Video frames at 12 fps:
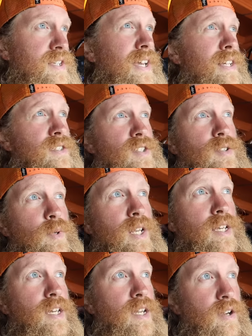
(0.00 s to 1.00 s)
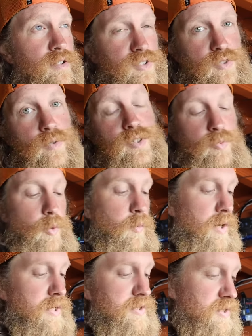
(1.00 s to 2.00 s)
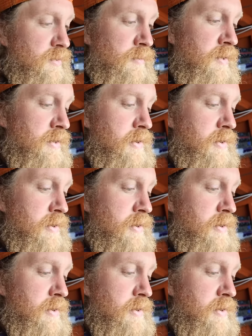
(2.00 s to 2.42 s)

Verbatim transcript: days because we didn't get here as soon as we wanted to.